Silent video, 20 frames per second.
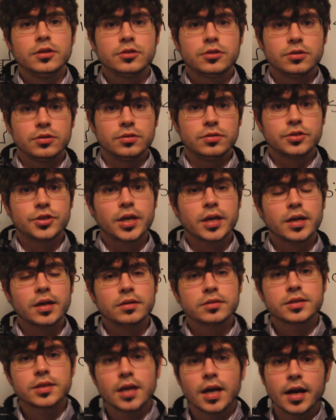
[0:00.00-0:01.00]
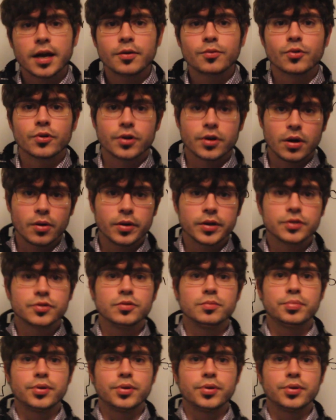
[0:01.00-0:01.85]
to Checkout side, we're going to